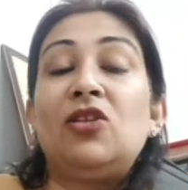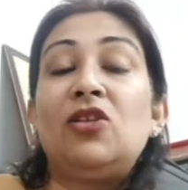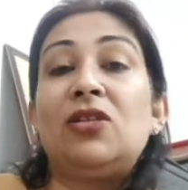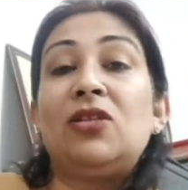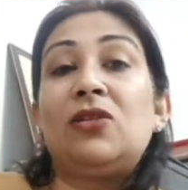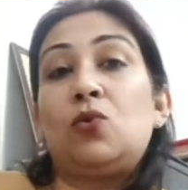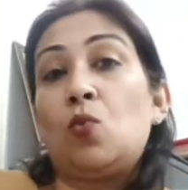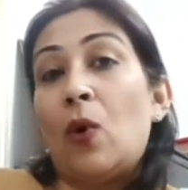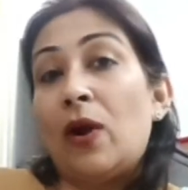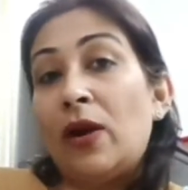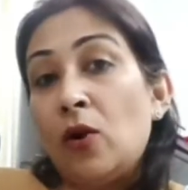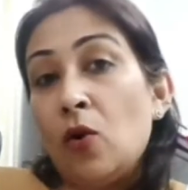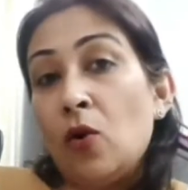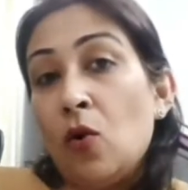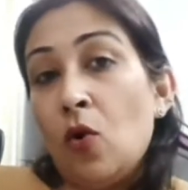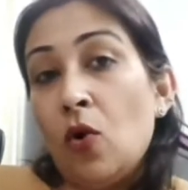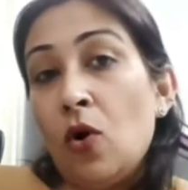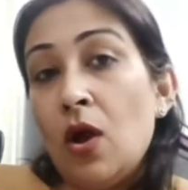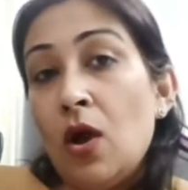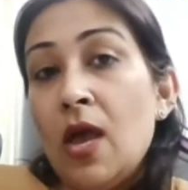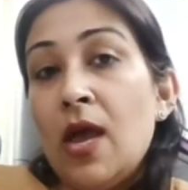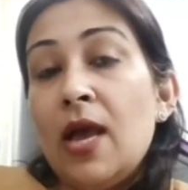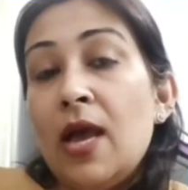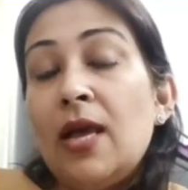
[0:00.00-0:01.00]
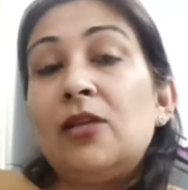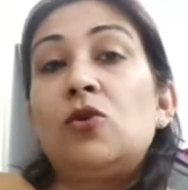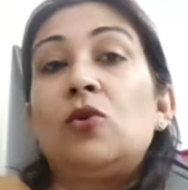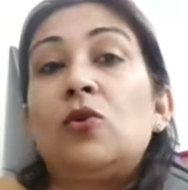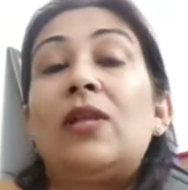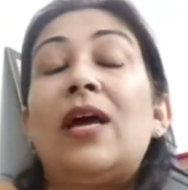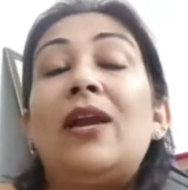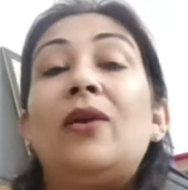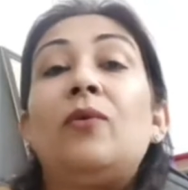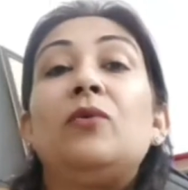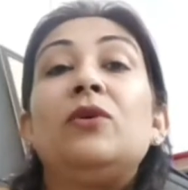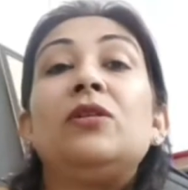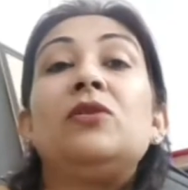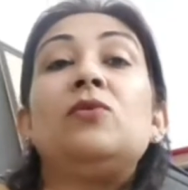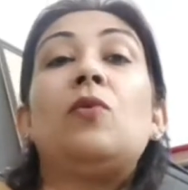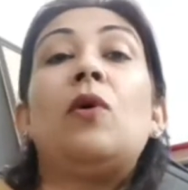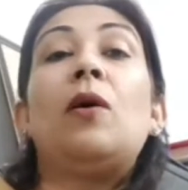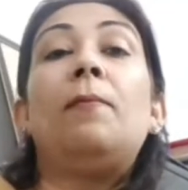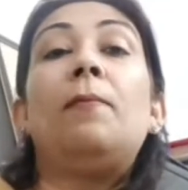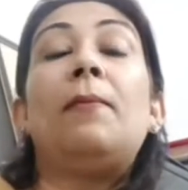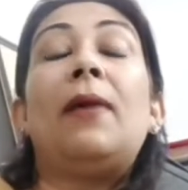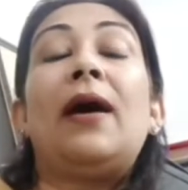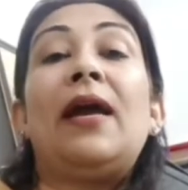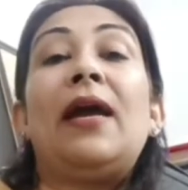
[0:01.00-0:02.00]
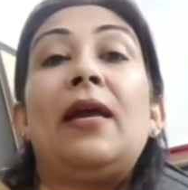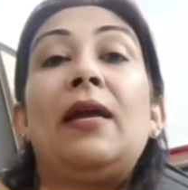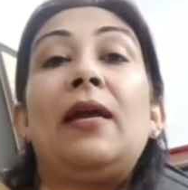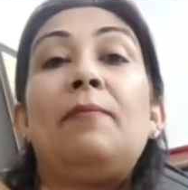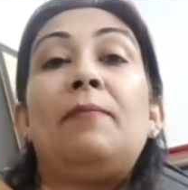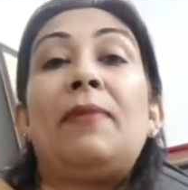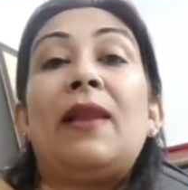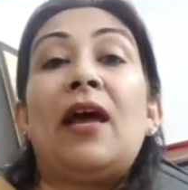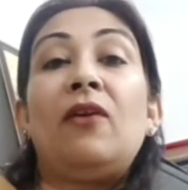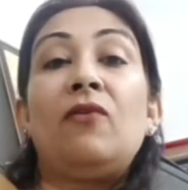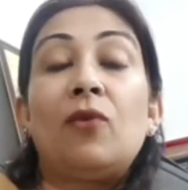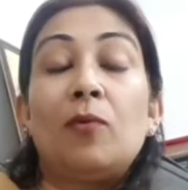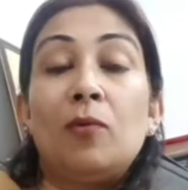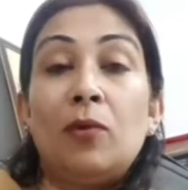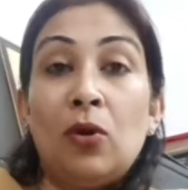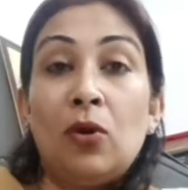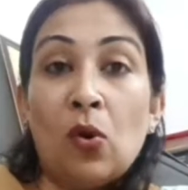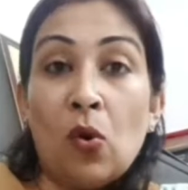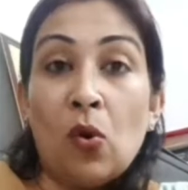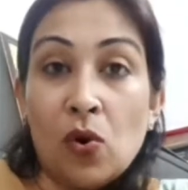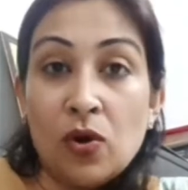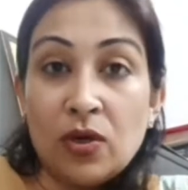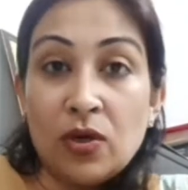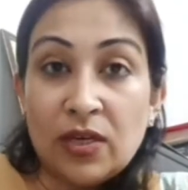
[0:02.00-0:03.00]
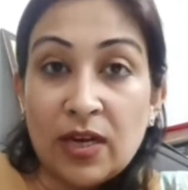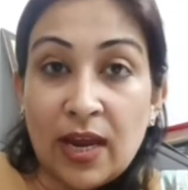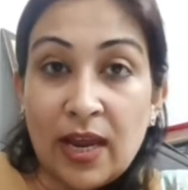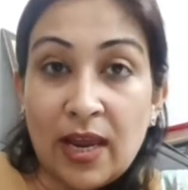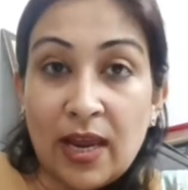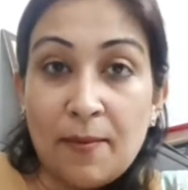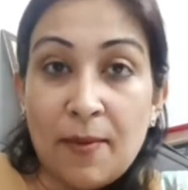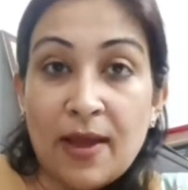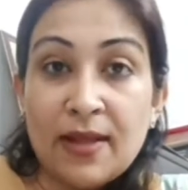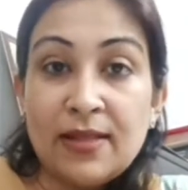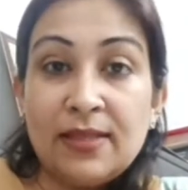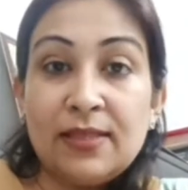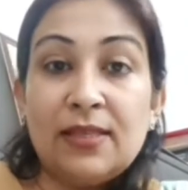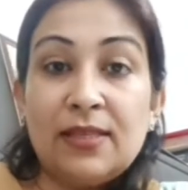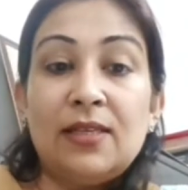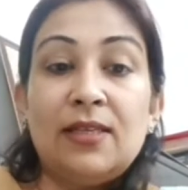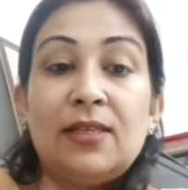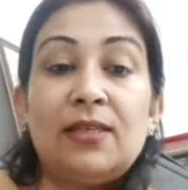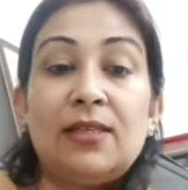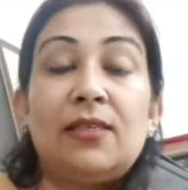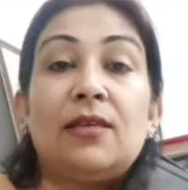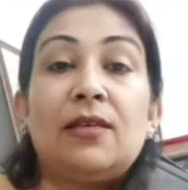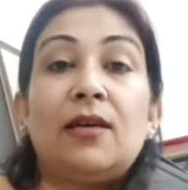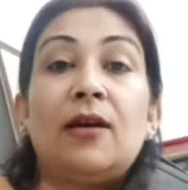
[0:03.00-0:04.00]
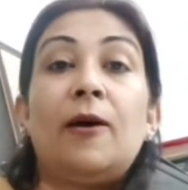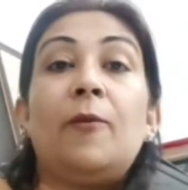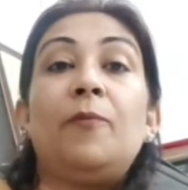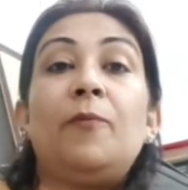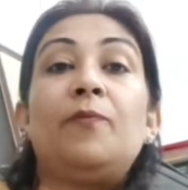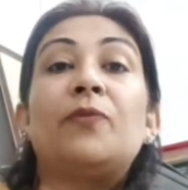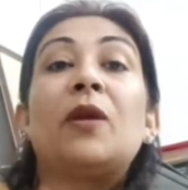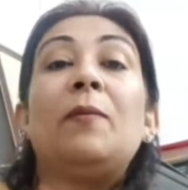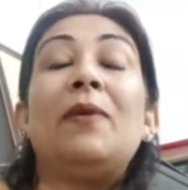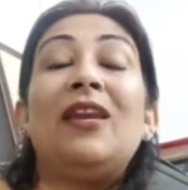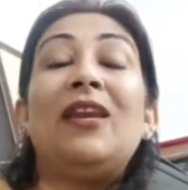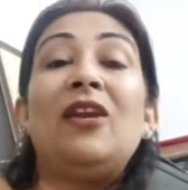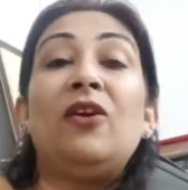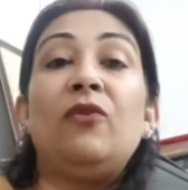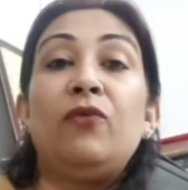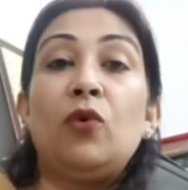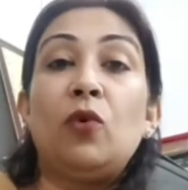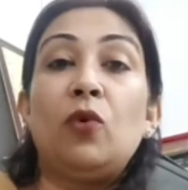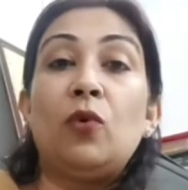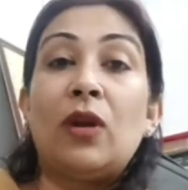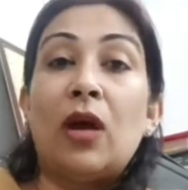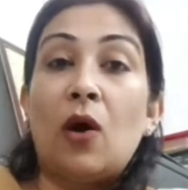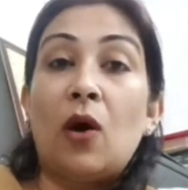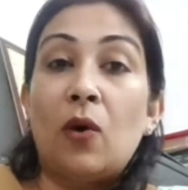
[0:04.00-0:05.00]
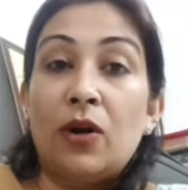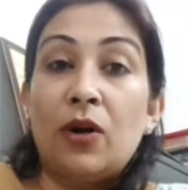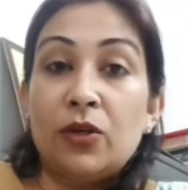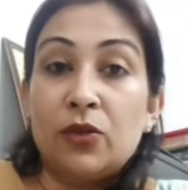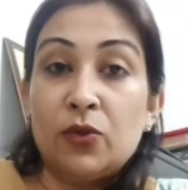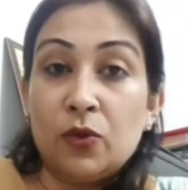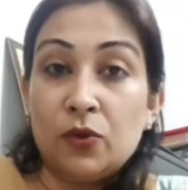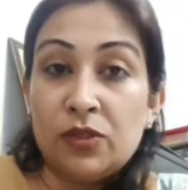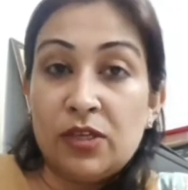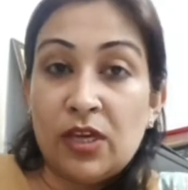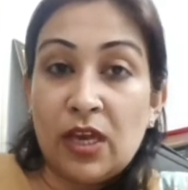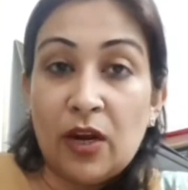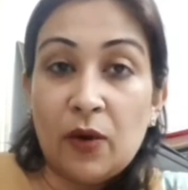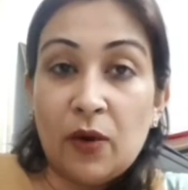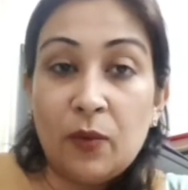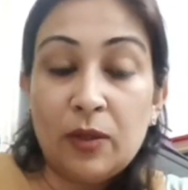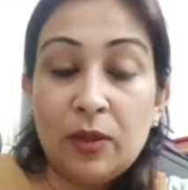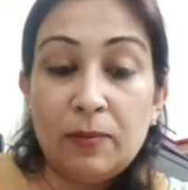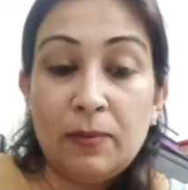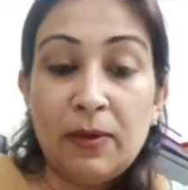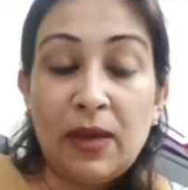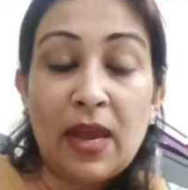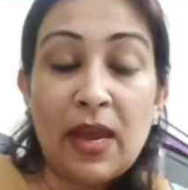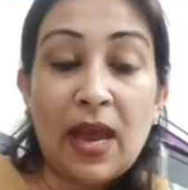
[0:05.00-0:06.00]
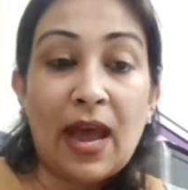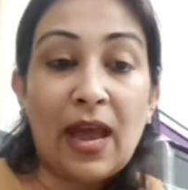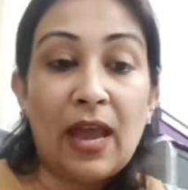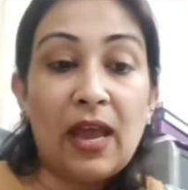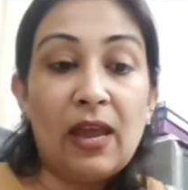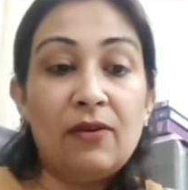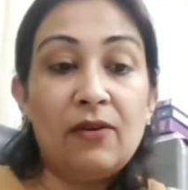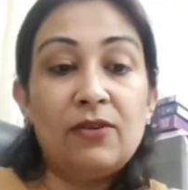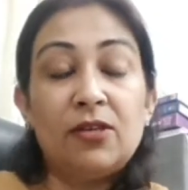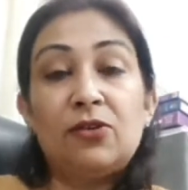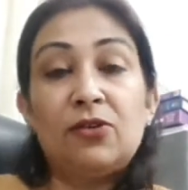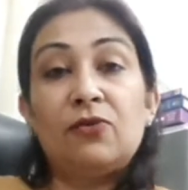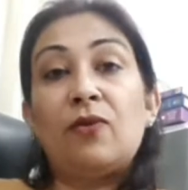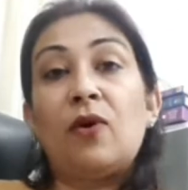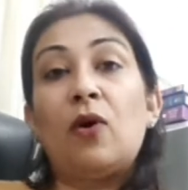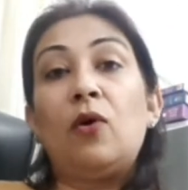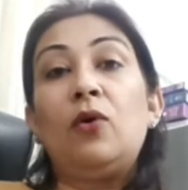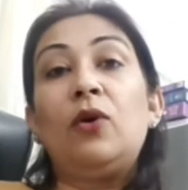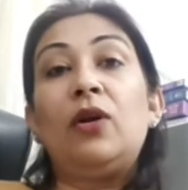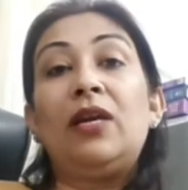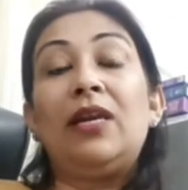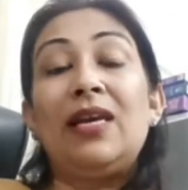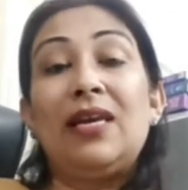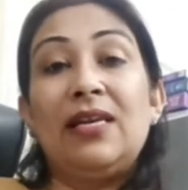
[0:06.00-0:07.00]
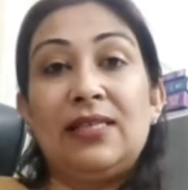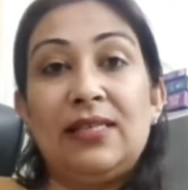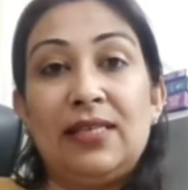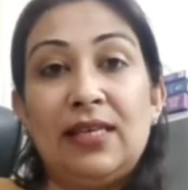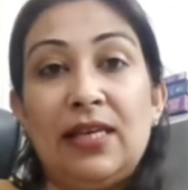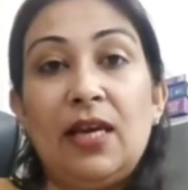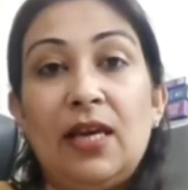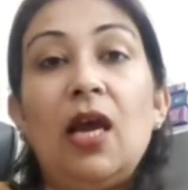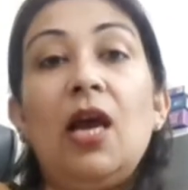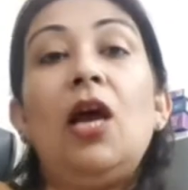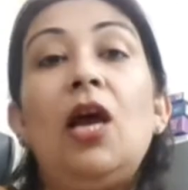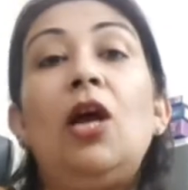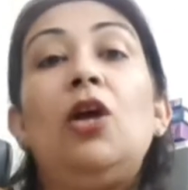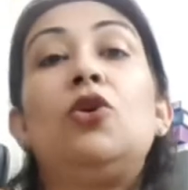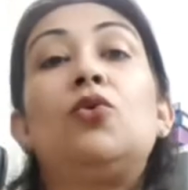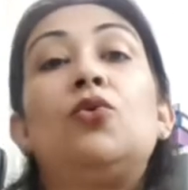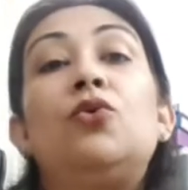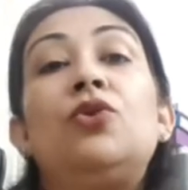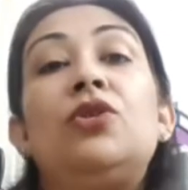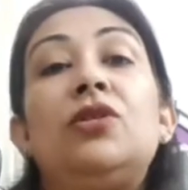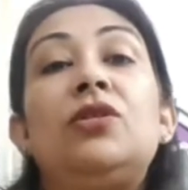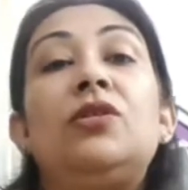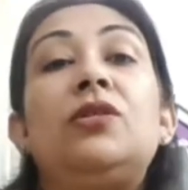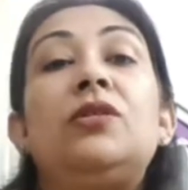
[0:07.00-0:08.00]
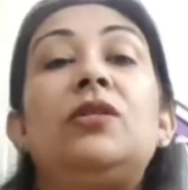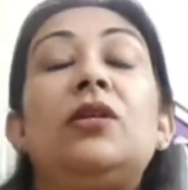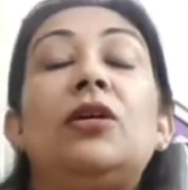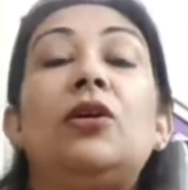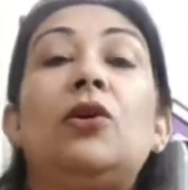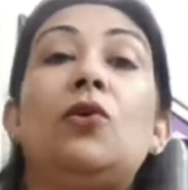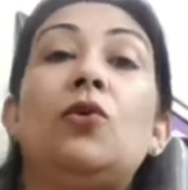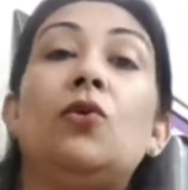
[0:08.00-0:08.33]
just one go. So that was what my plan from a long time, and since many of you now are associated with me, I just found it easy to just